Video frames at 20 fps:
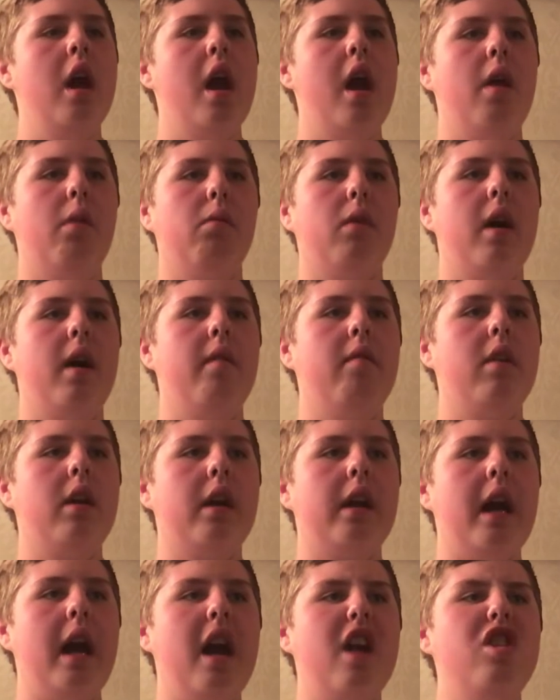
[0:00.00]
and whatever
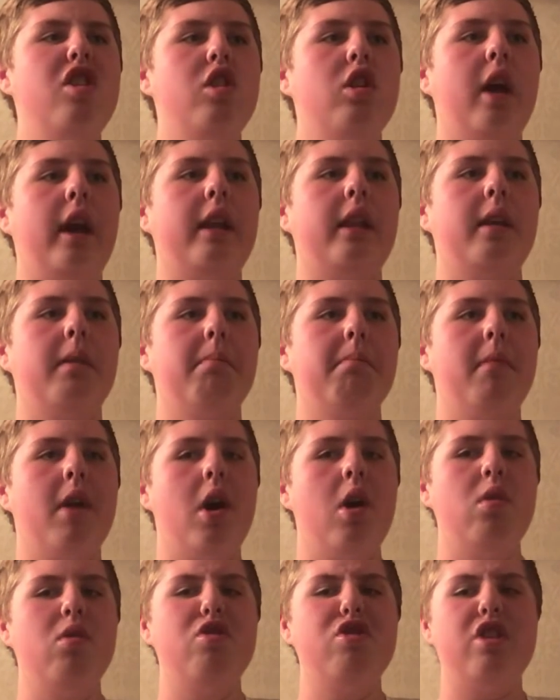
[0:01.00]
guys you like the
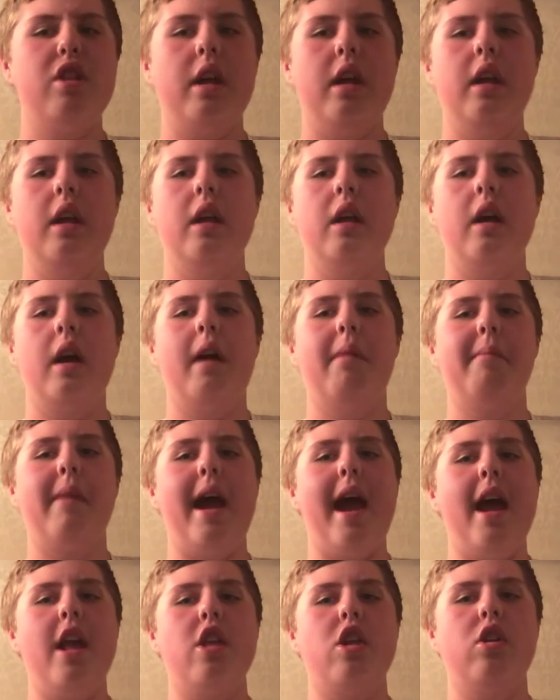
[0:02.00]
most, I'm
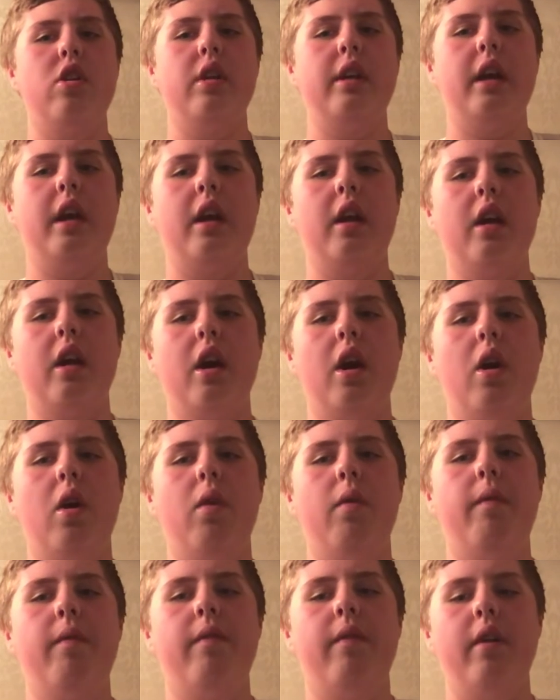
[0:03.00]
actually gonna
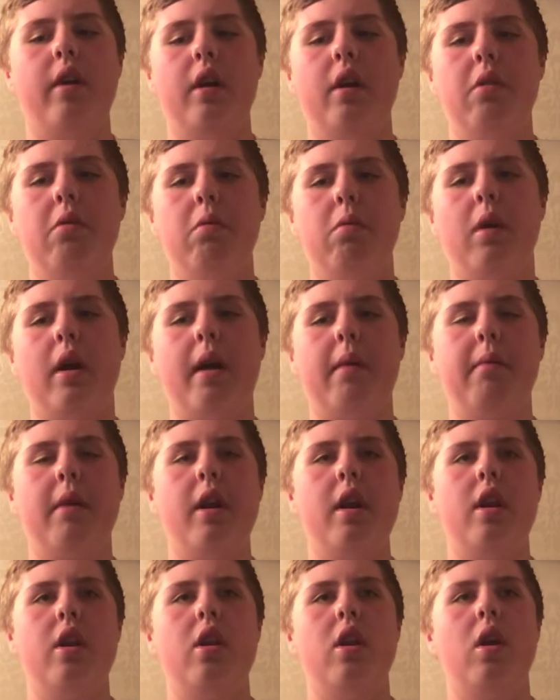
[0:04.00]
go. What I'm
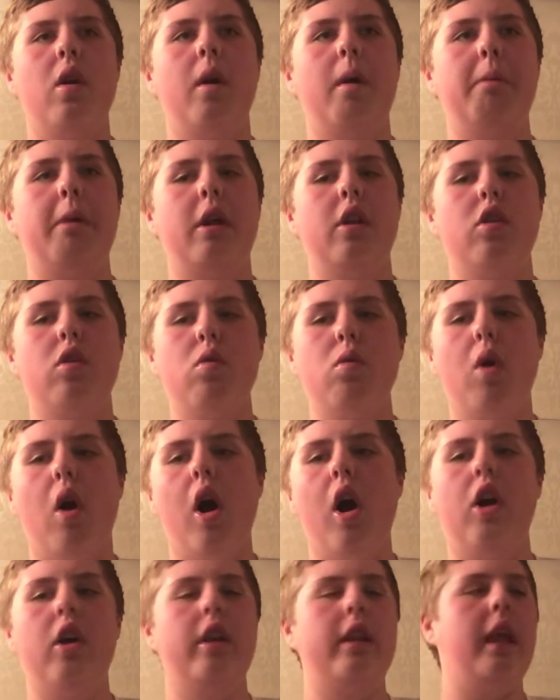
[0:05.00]
gonna do, I'm gonna do
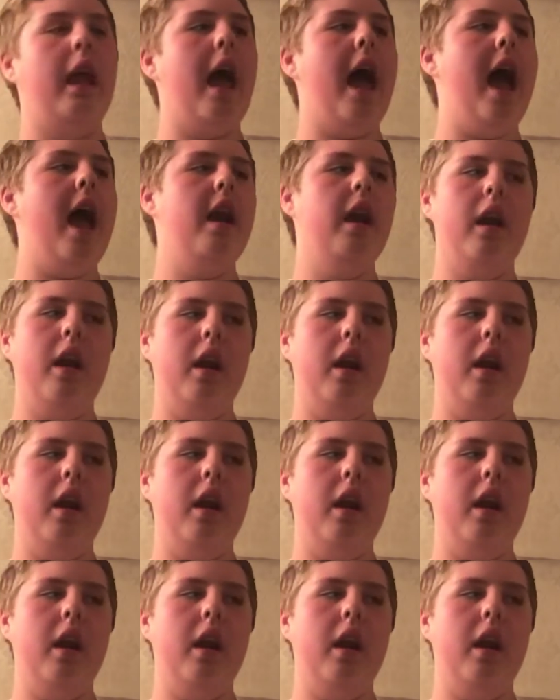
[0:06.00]
all of that,